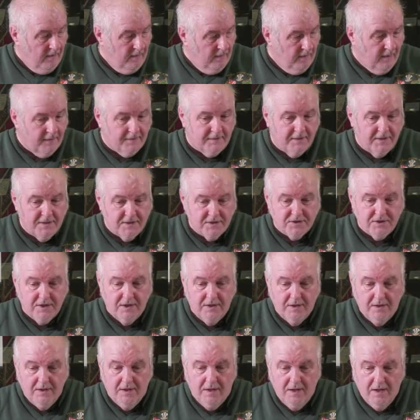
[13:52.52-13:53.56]
That
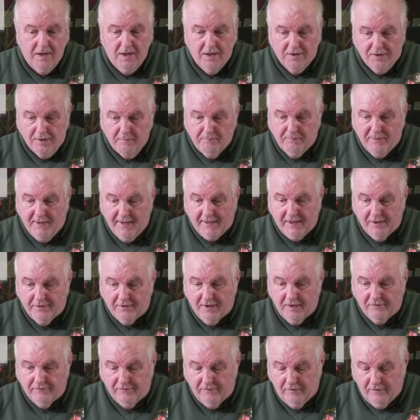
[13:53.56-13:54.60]
is the Baker
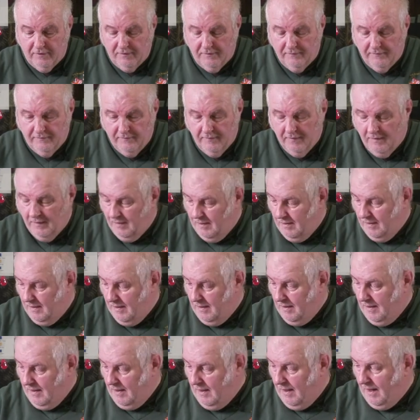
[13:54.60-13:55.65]
rifle
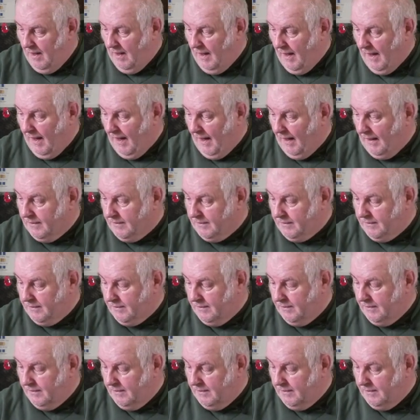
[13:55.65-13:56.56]
and